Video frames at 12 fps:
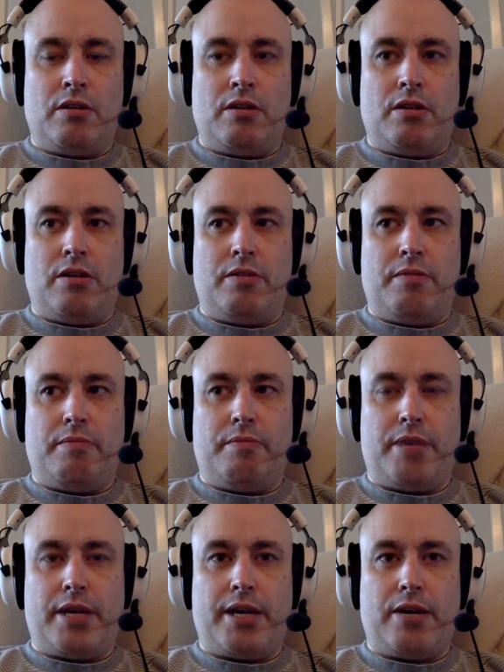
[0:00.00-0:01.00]

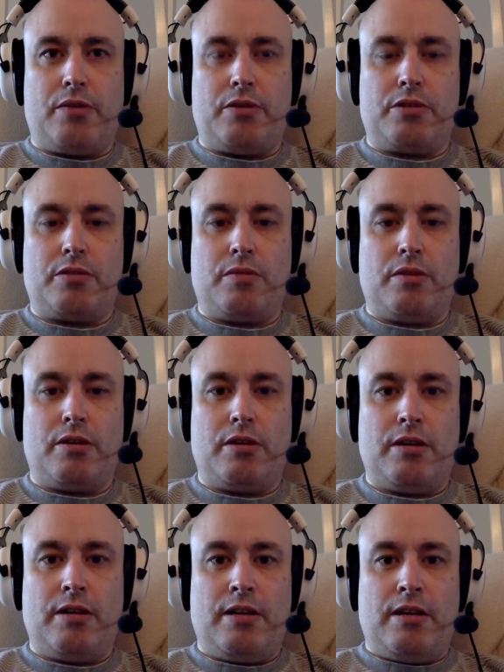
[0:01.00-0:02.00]
payout, as it were,
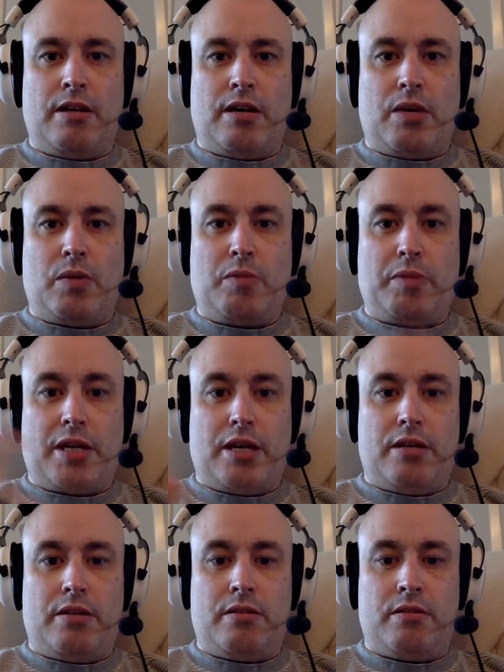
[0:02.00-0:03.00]
I will be
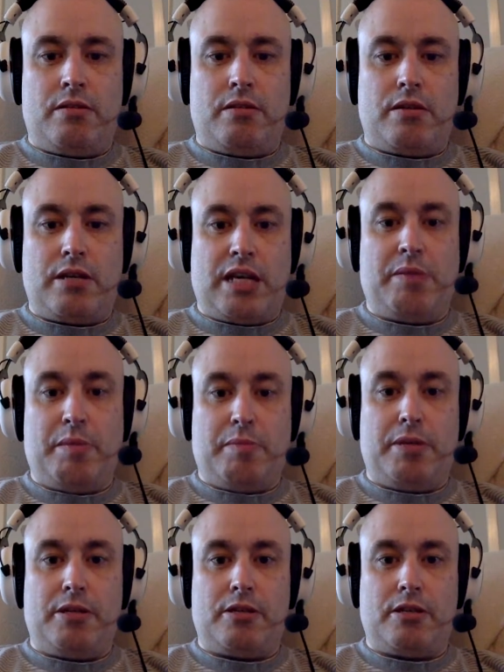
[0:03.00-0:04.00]
getting a gaming
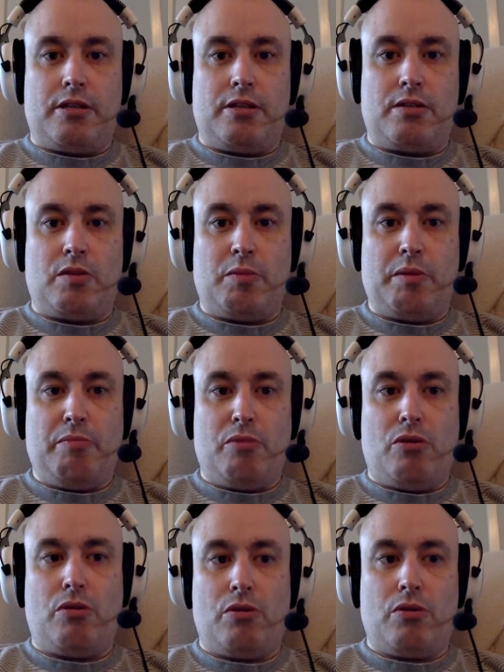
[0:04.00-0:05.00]
PC, so I'll be
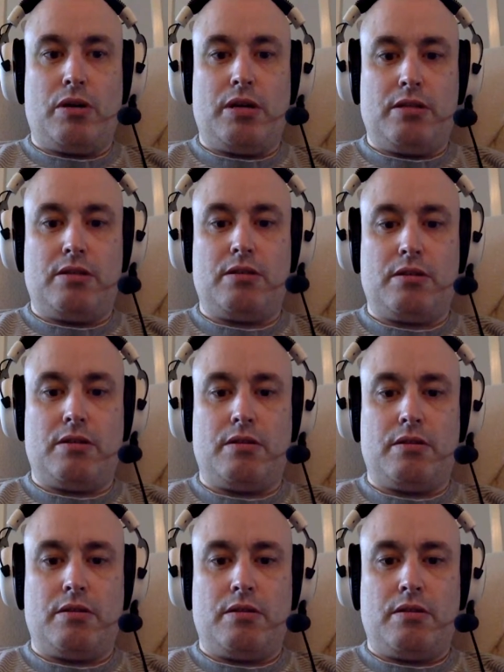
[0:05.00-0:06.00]
more
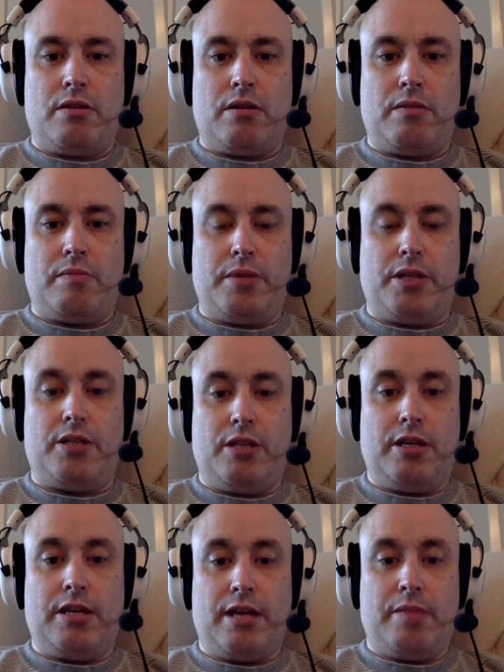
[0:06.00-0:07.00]
into
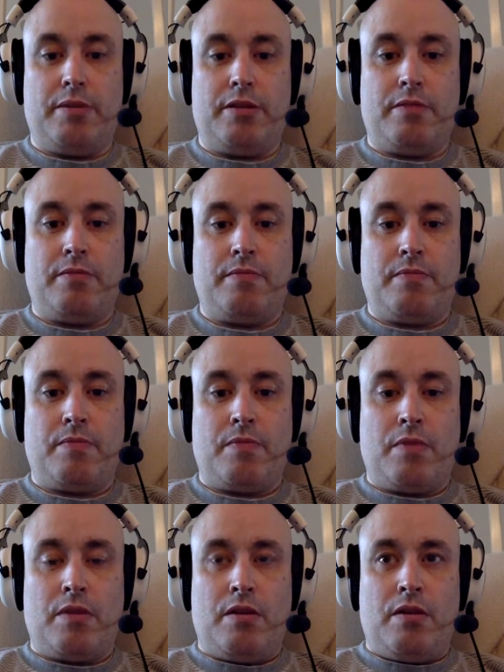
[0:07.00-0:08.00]
PC gaming.
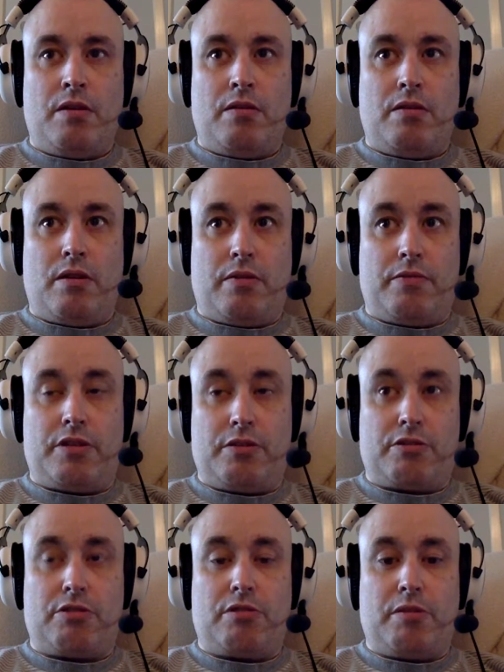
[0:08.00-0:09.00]
Obviously
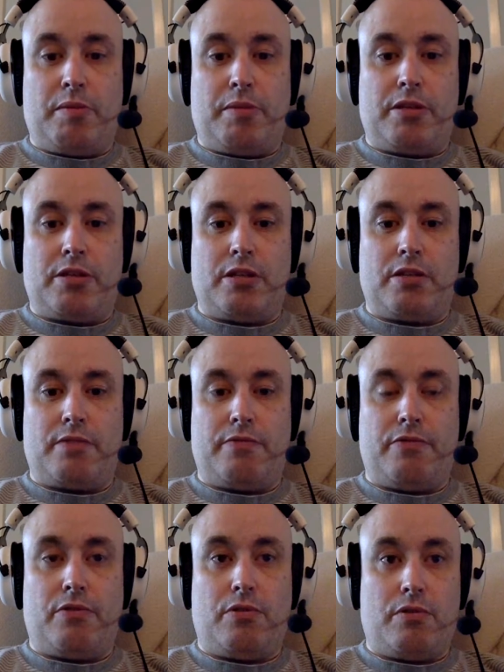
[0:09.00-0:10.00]
I've still got my PlayStation
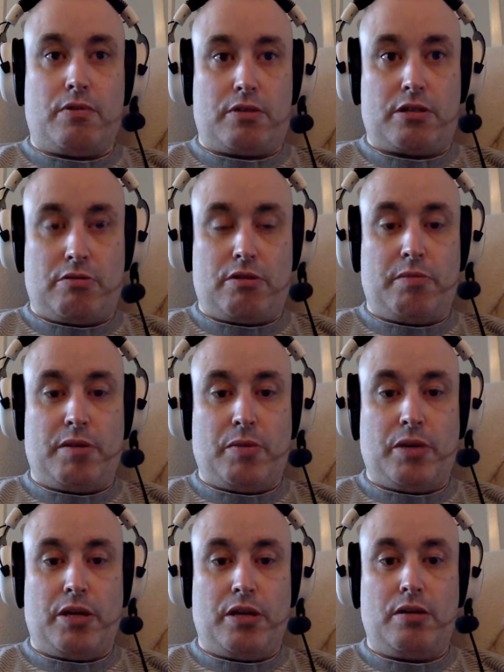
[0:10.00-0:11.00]
4, still got my
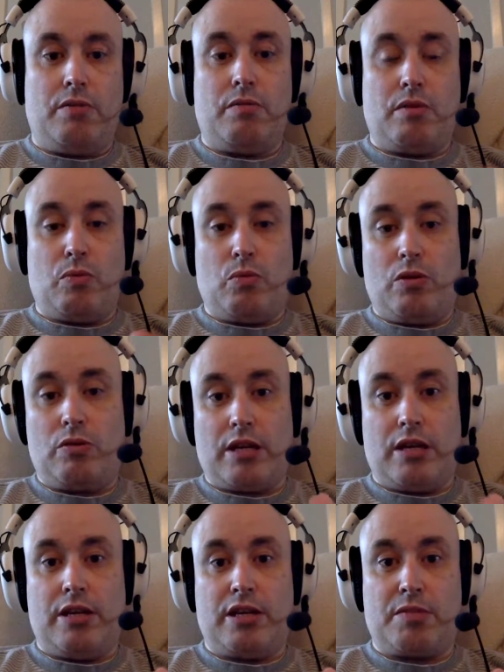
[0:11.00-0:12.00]
Wii U, will
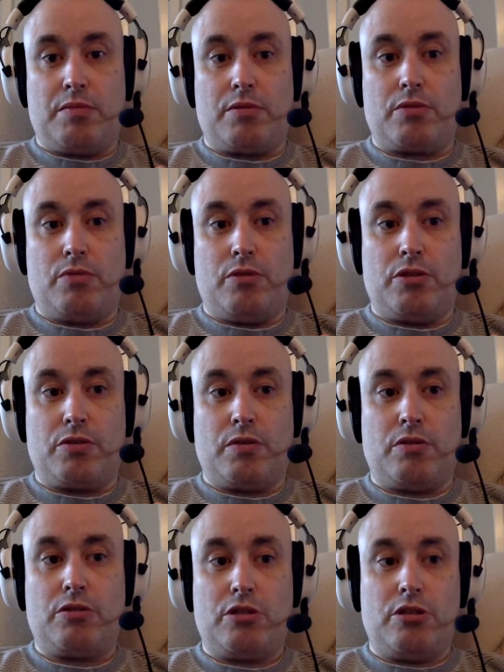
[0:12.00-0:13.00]
get an Xbox One as
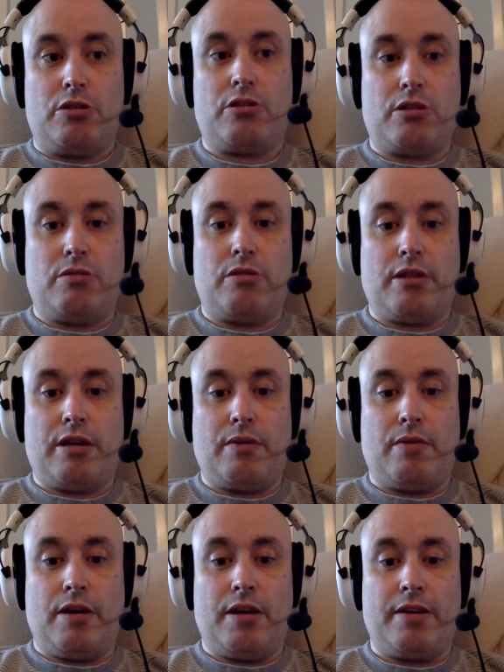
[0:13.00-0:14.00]
well, just so that
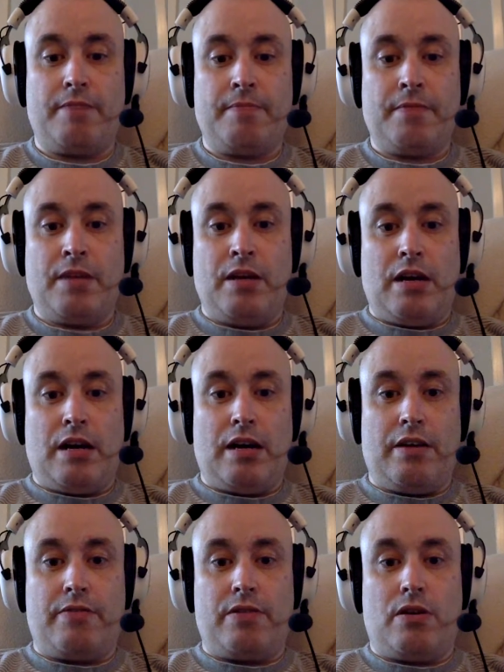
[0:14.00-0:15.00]
way I
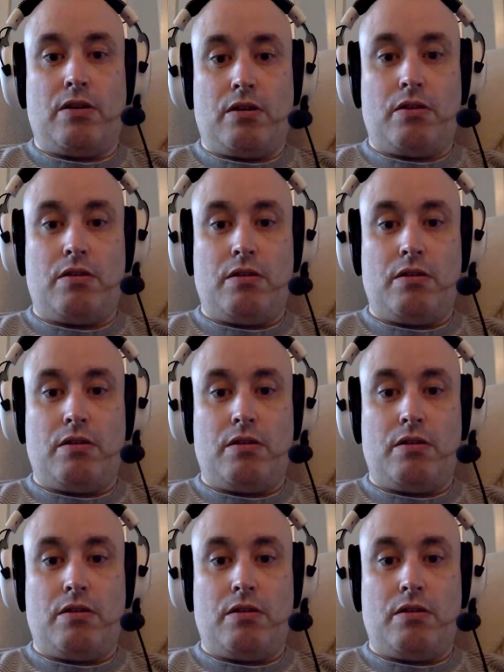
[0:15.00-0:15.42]
have got